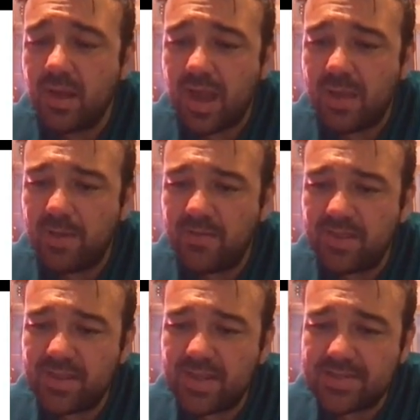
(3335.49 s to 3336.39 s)
I believe
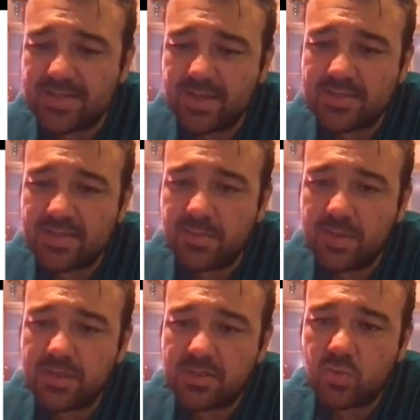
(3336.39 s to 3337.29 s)
that yesterday's
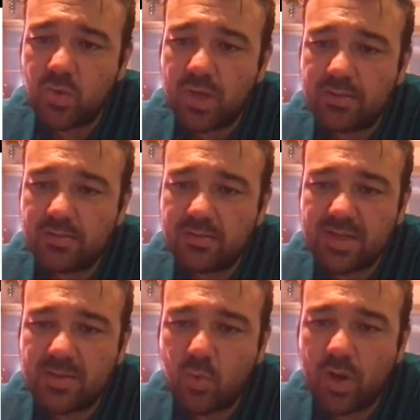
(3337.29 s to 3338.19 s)
images went
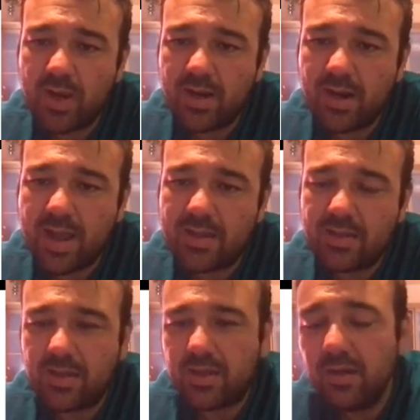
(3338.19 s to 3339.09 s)
somewhere like
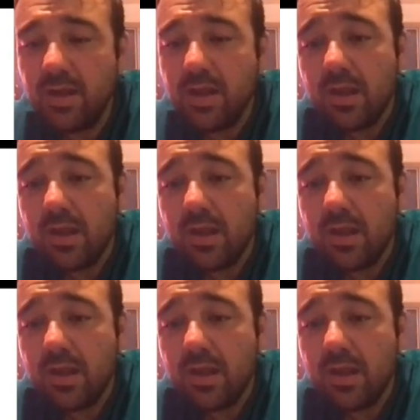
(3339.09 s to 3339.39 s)
here.